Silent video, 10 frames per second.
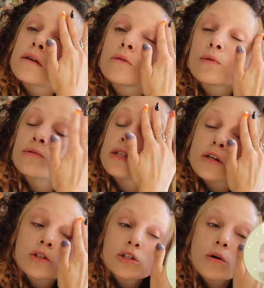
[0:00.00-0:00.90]
of the roots that
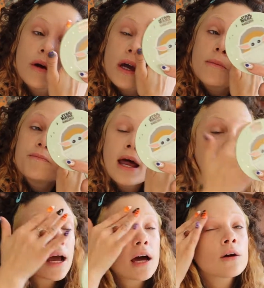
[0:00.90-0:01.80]
are showing, and
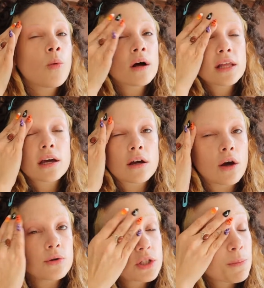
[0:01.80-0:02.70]
I kind of want like a
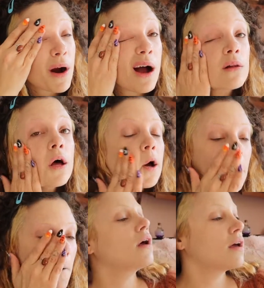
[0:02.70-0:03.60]
ghost brow
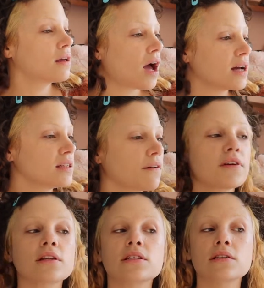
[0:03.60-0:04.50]
look. Yeah, I
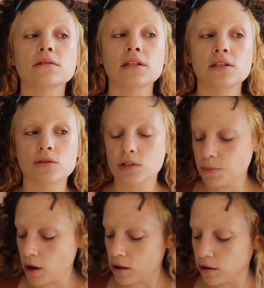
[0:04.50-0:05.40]
definitely still need to do
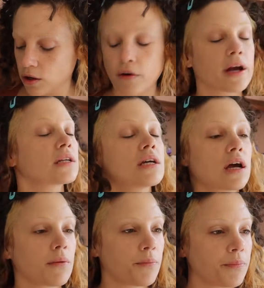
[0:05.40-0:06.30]
some color
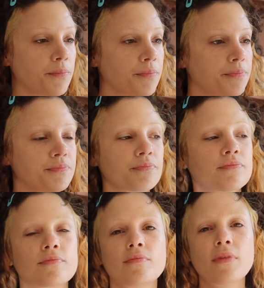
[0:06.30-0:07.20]
correcting.
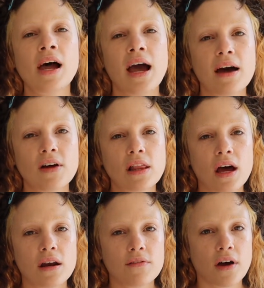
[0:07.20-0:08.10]
I have a
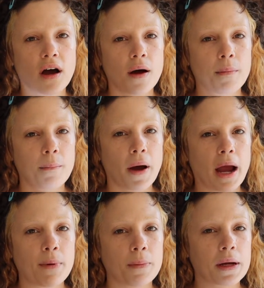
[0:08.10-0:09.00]
lot of
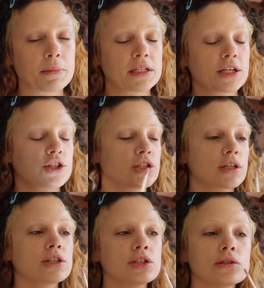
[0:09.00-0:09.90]
hyperpigmentation
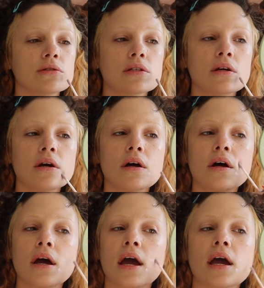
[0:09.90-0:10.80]
issues,
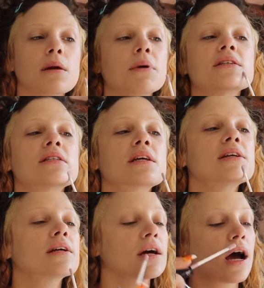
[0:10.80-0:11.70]
and my
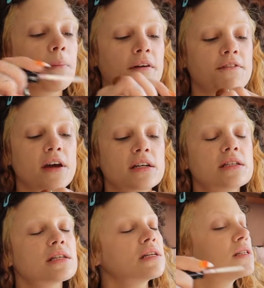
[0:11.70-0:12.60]
skin on my
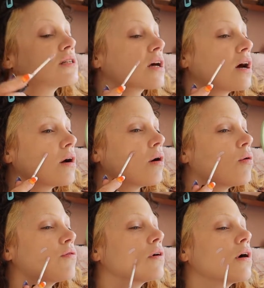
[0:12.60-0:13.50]
face is just kind of
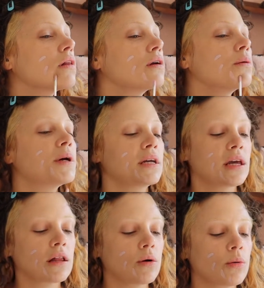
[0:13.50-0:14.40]
overall a little bit
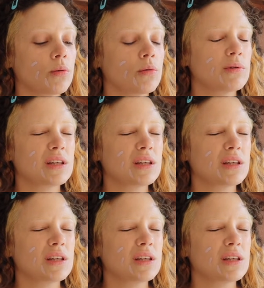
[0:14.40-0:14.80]
yellowier